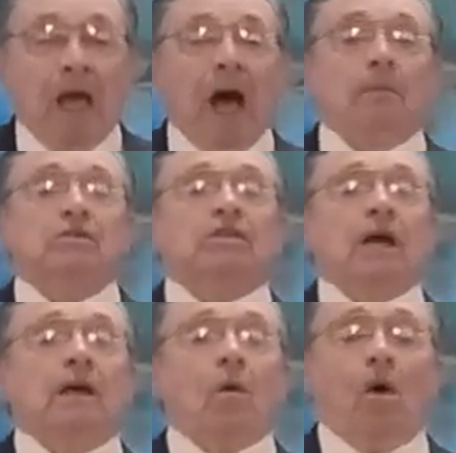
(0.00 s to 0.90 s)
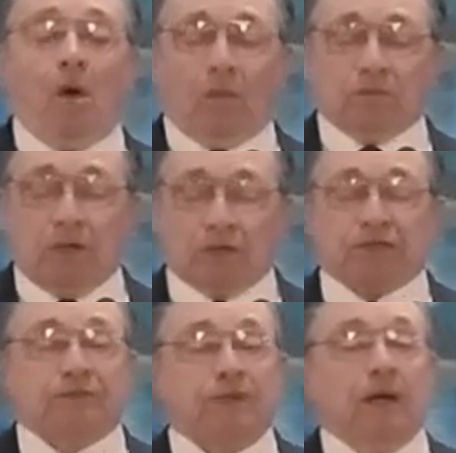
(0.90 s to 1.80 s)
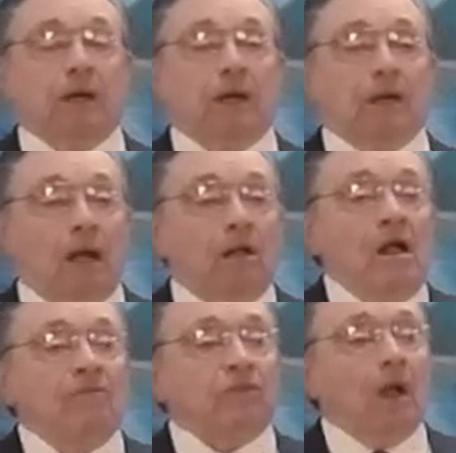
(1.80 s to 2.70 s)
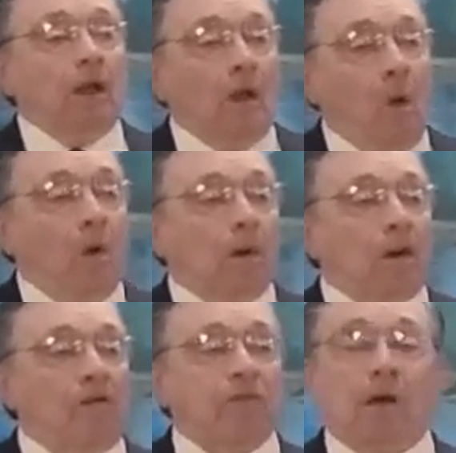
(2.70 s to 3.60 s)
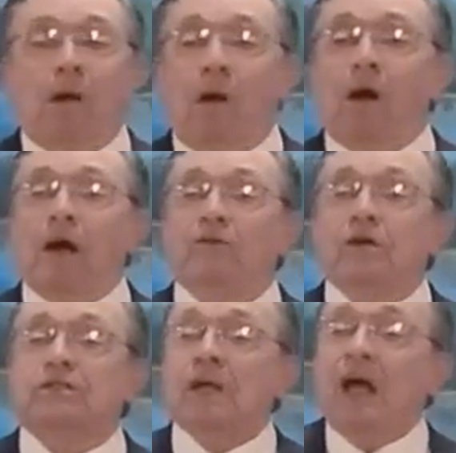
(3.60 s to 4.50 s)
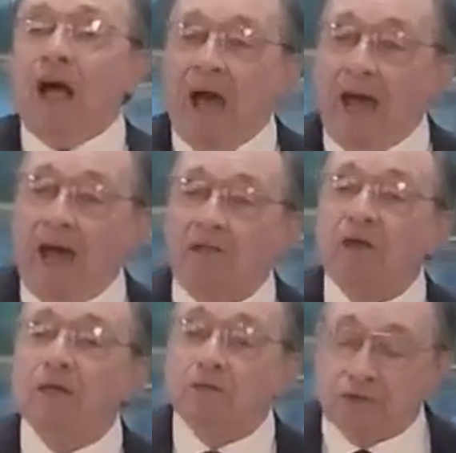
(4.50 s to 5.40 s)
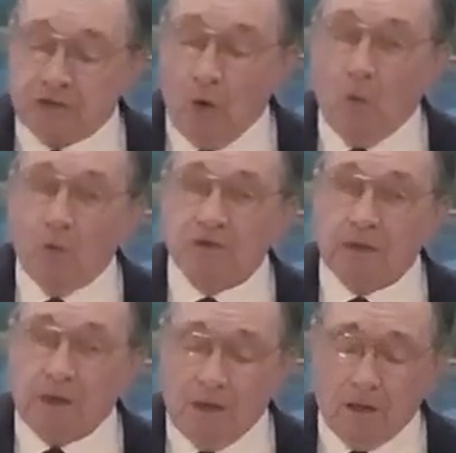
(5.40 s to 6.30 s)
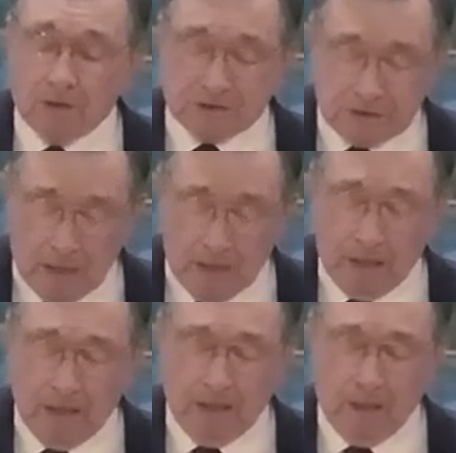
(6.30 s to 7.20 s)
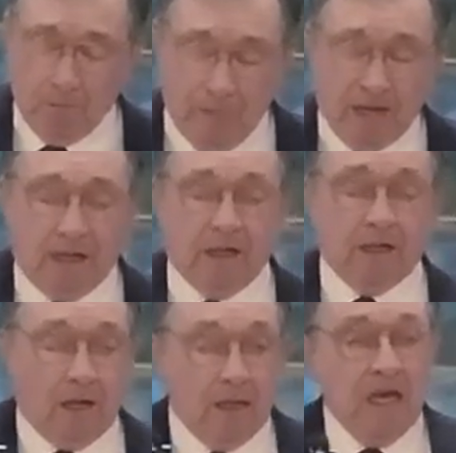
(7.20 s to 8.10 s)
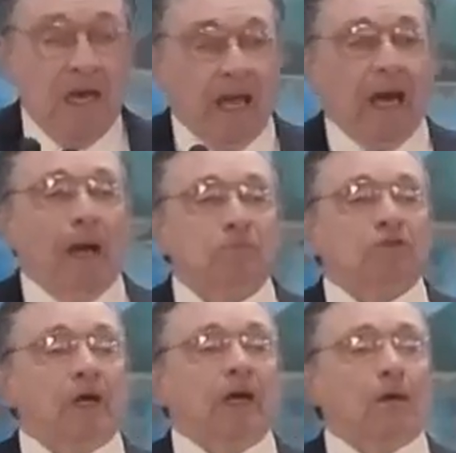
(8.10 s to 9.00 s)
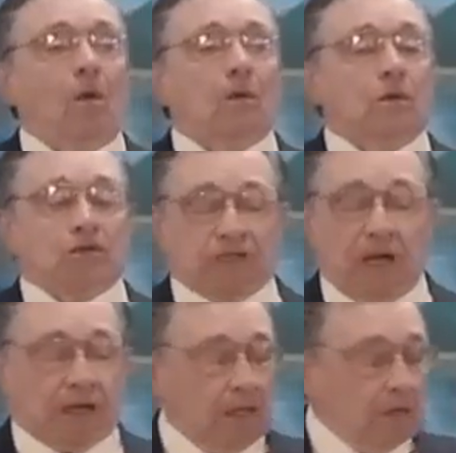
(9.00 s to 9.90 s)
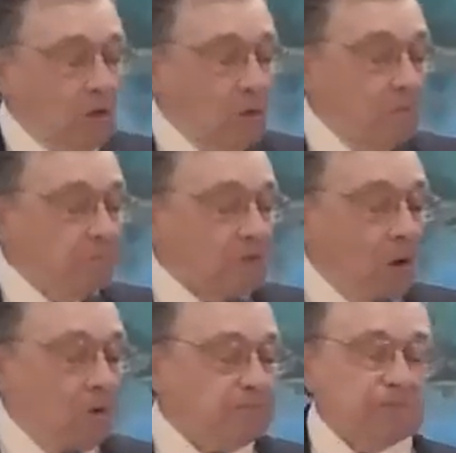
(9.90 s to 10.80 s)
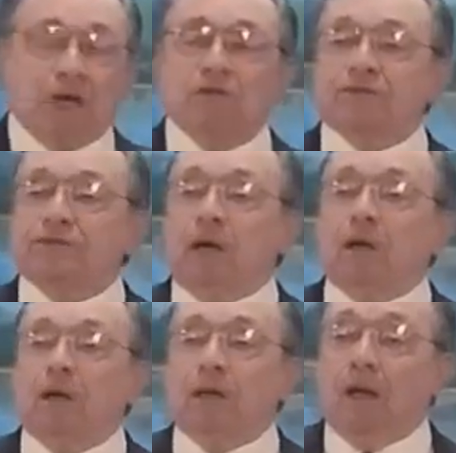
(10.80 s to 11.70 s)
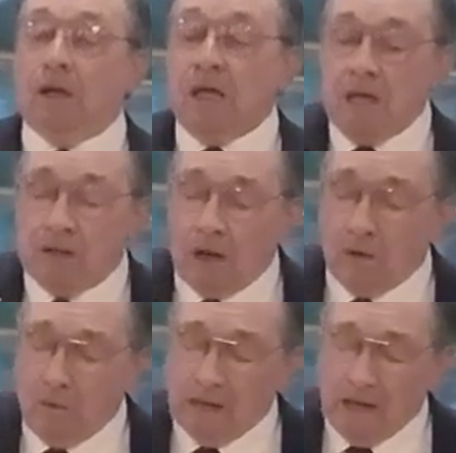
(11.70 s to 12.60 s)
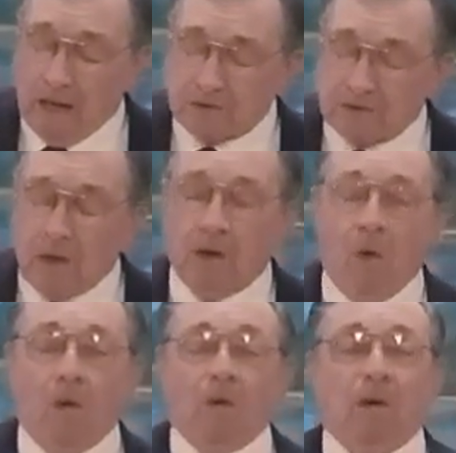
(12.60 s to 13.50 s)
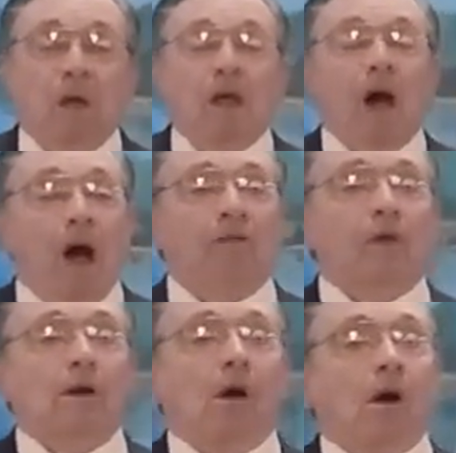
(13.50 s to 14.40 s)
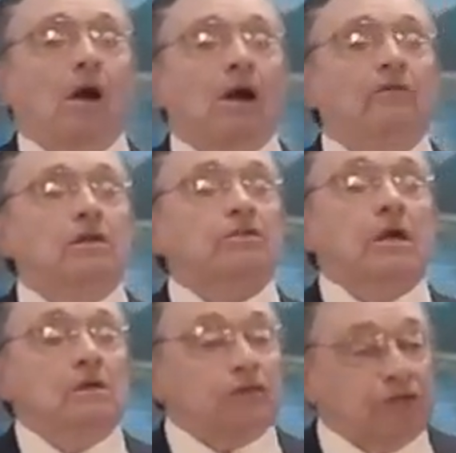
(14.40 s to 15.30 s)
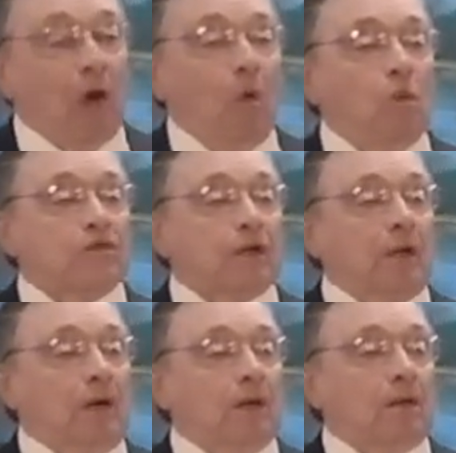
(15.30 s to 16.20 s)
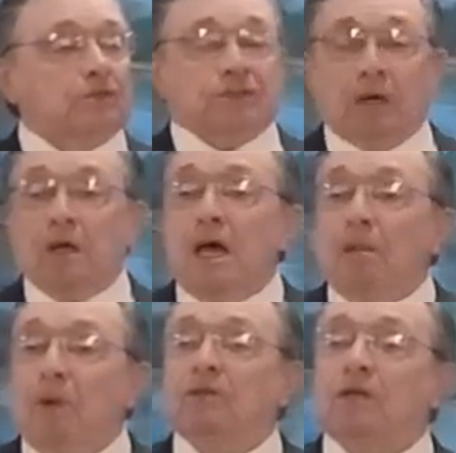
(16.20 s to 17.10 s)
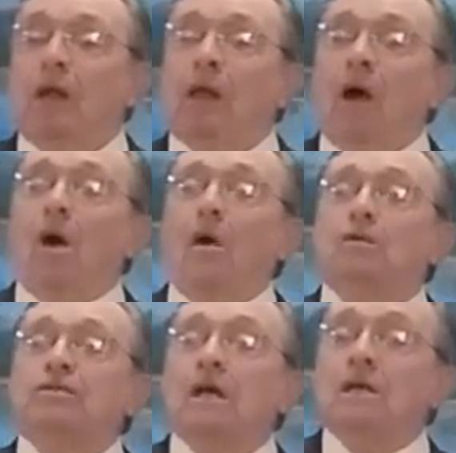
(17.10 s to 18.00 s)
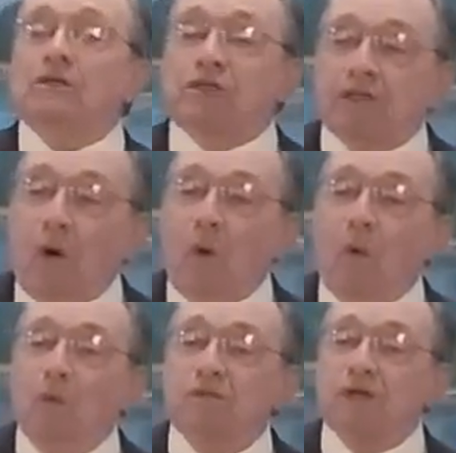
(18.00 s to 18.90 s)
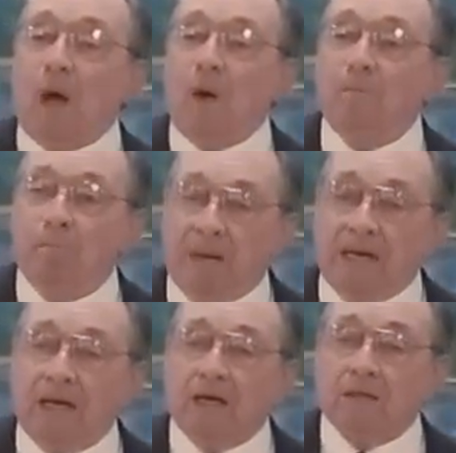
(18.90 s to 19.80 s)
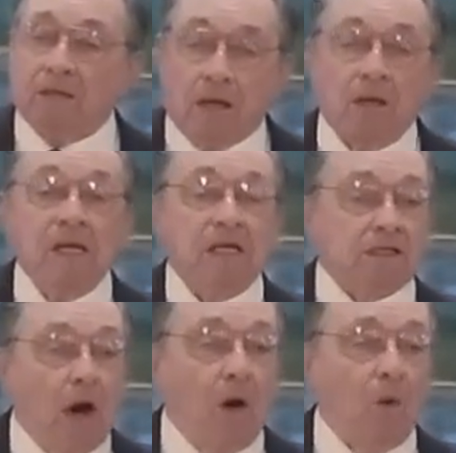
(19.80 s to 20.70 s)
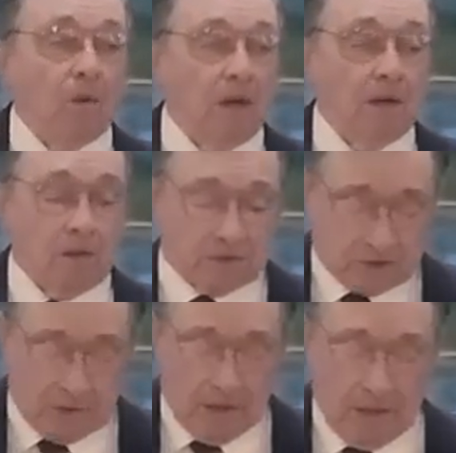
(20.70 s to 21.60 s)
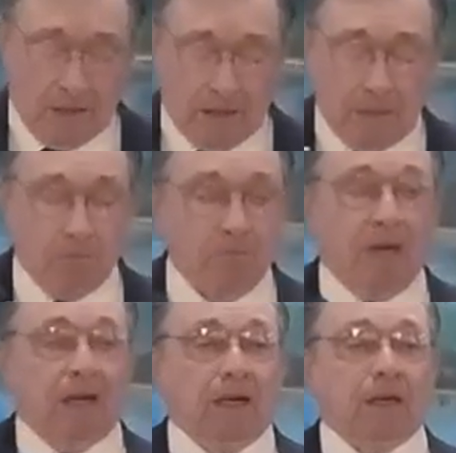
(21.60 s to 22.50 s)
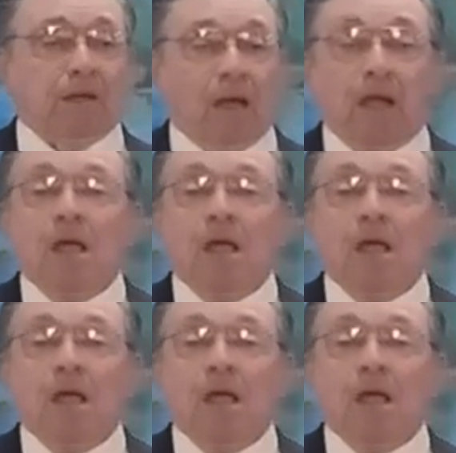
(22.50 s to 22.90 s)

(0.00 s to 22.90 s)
I'm saying, on this day, the Lord of the harvest hath chosen us. Amen. And I'm saying, on a second note, on this day, not only has the Lord of the harvest chosen us, but the lost souls of men call us. Amen.